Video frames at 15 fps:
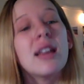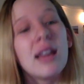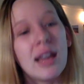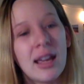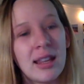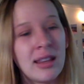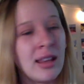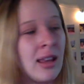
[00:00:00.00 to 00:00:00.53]

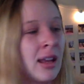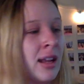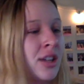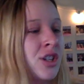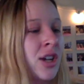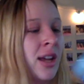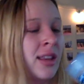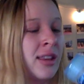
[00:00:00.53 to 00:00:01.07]
and i
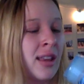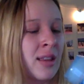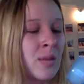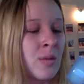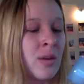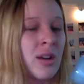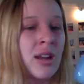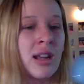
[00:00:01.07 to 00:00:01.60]
tried this
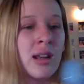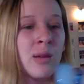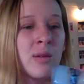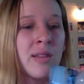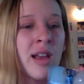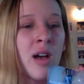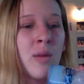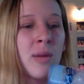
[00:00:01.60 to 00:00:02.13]
one and it
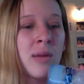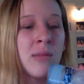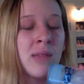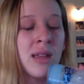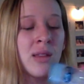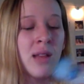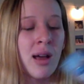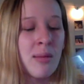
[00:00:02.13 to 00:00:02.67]
was helping
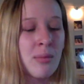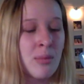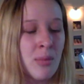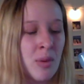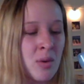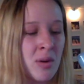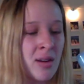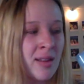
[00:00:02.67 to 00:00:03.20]
me a lot
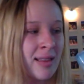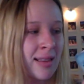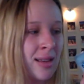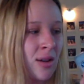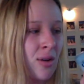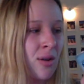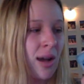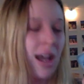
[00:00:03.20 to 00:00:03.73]
more
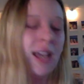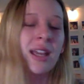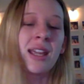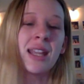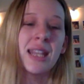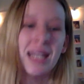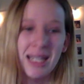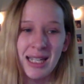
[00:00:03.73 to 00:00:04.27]
so
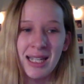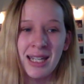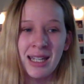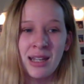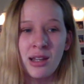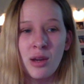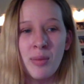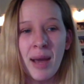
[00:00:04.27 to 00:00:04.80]
i think i need
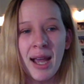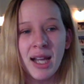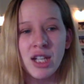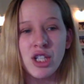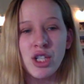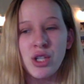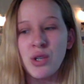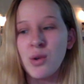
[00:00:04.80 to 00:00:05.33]
to go back
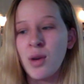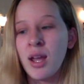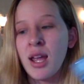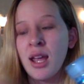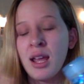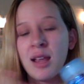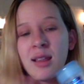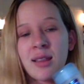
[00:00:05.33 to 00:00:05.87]
to
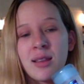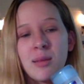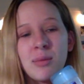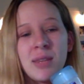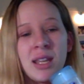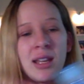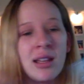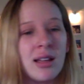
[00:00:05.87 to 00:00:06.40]

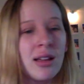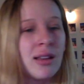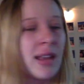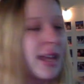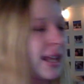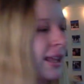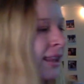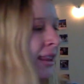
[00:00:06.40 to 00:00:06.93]
something
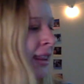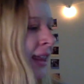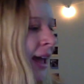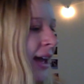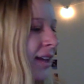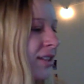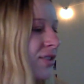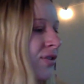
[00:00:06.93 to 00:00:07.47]
like
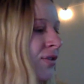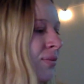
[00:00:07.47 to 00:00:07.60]
that